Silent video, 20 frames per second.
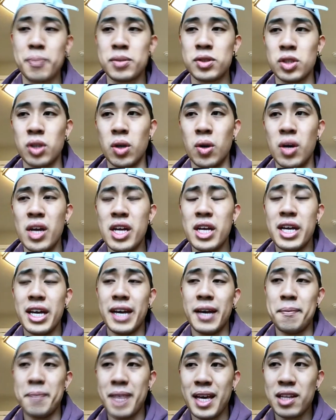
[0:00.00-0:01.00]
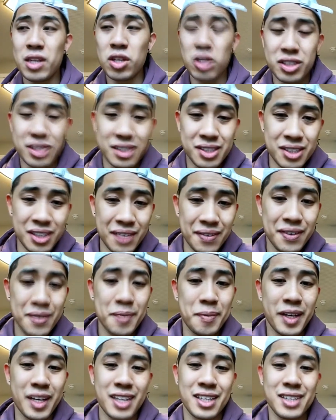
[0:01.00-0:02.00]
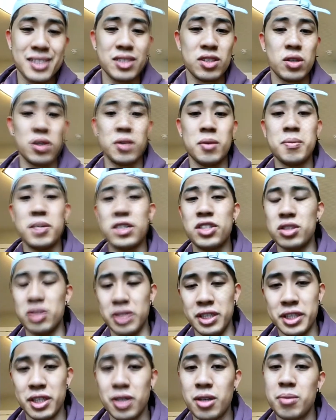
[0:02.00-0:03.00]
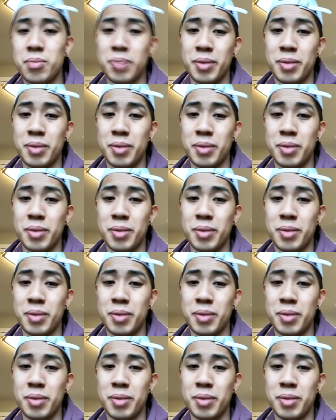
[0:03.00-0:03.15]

So it may look deceiving because he's looking much leaner,